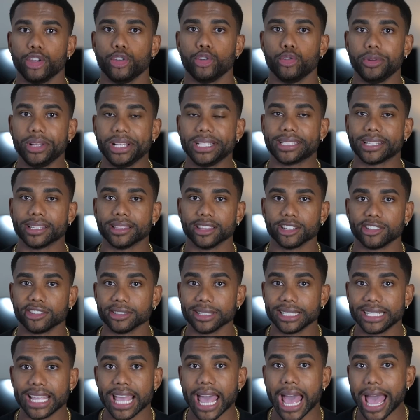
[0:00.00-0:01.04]
You need to
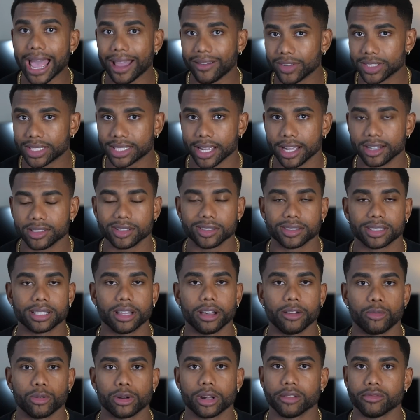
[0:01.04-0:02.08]
literally advertise
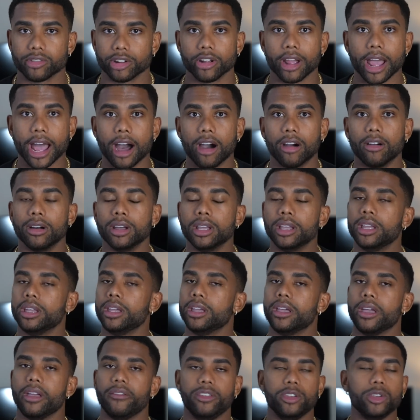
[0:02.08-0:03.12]
yourself whenever you're out.
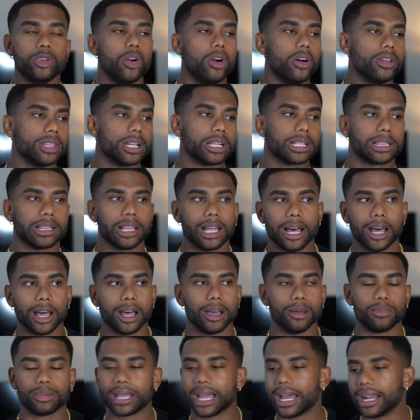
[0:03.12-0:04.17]
If you go in the
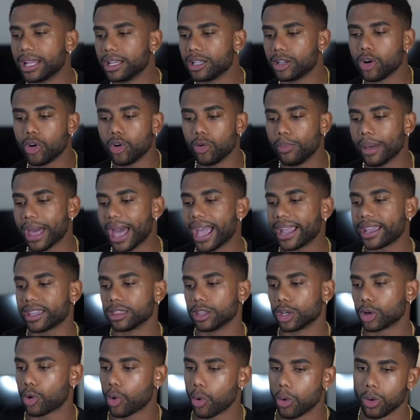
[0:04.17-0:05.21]
club, kind of go back in
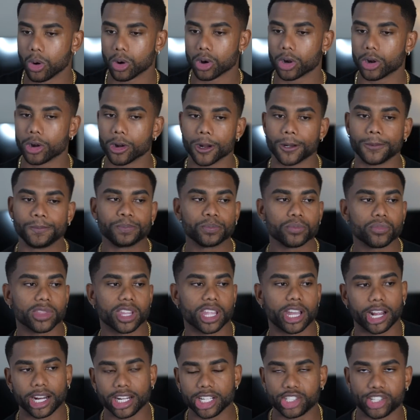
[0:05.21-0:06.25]
the corner,
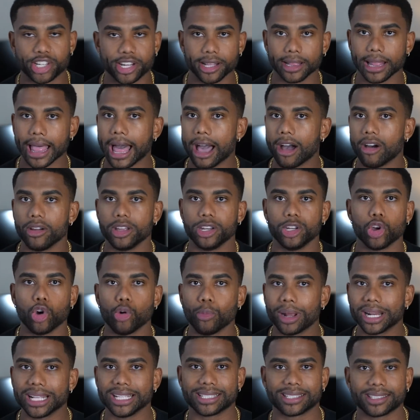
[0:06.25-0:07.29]
kind of chill out and
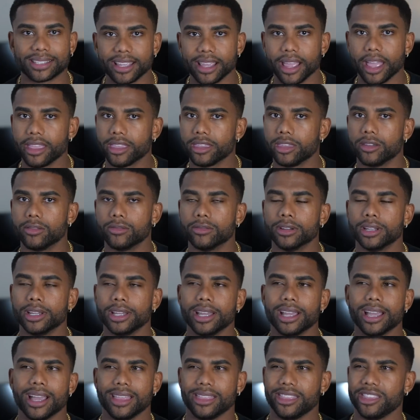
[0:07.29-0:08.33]
nobody's seeing you,
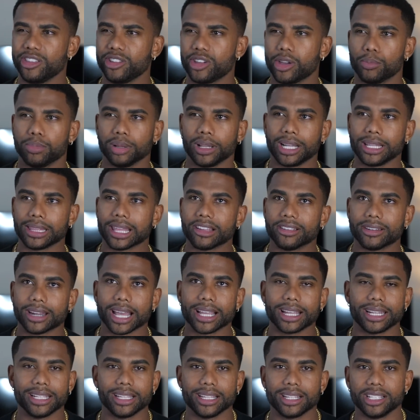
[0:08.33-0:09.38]
and then complain that you're not
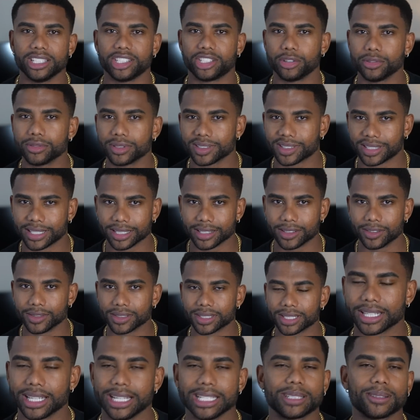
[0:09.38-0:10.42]
getting any choosing
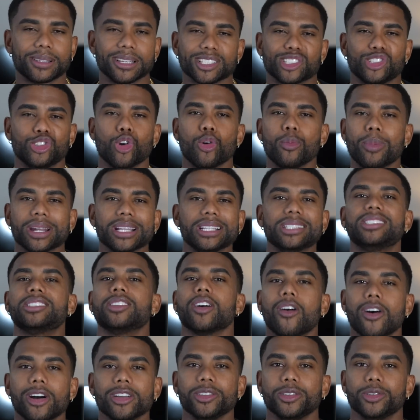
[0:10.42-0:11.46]
signals, it's because nobody
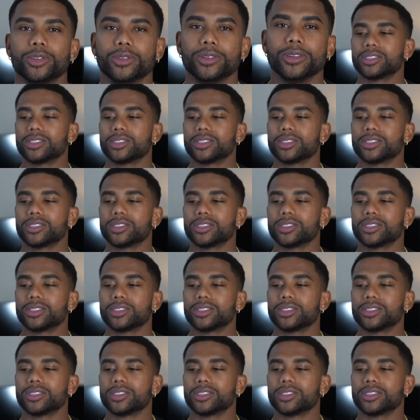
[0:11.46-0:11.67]
saw you.